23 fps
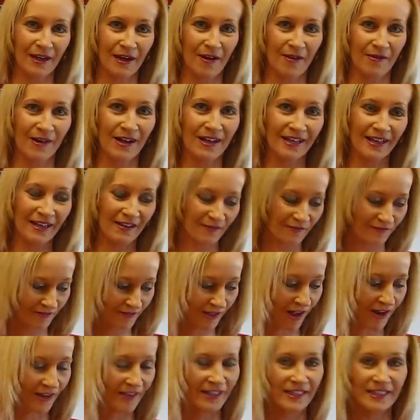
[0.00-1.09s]
I'll have
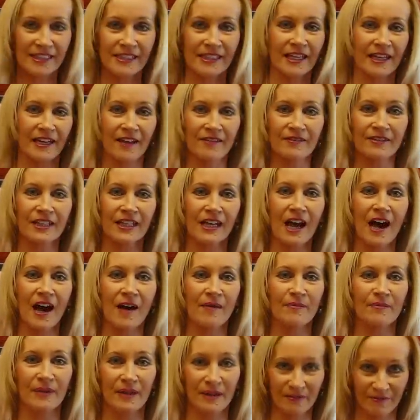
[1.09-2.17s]
all these cut off the
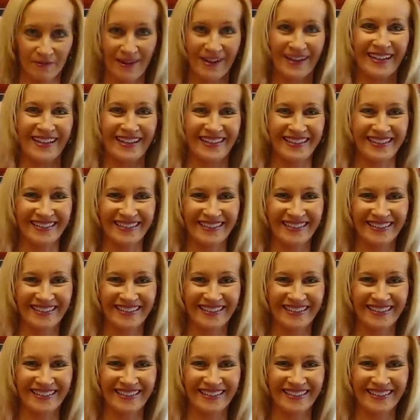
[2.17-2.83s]
cob and ready.